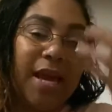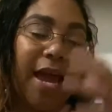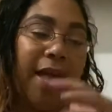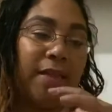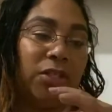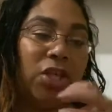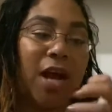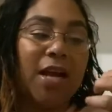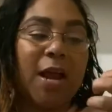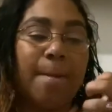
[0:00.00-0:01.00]
and the
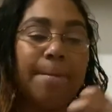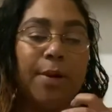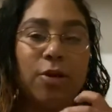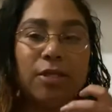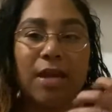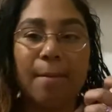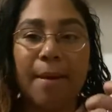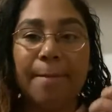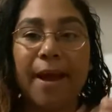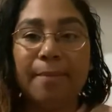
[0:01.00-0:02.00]
chocolate burst out my
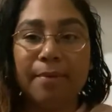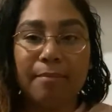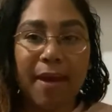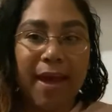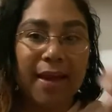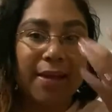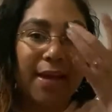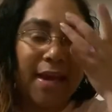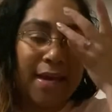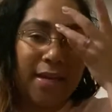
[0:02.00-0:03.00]
piping bag
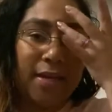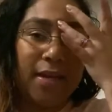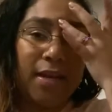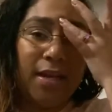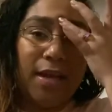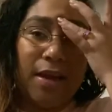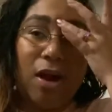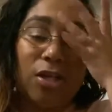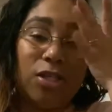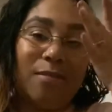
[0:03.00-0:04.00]
and
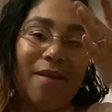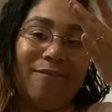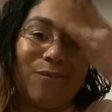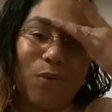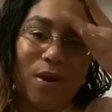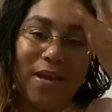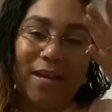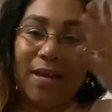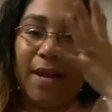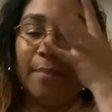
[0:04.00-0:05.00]
onto my
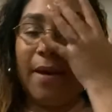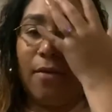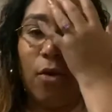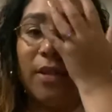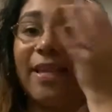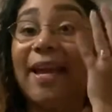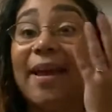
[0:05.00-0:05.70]
forehead and my whole thing.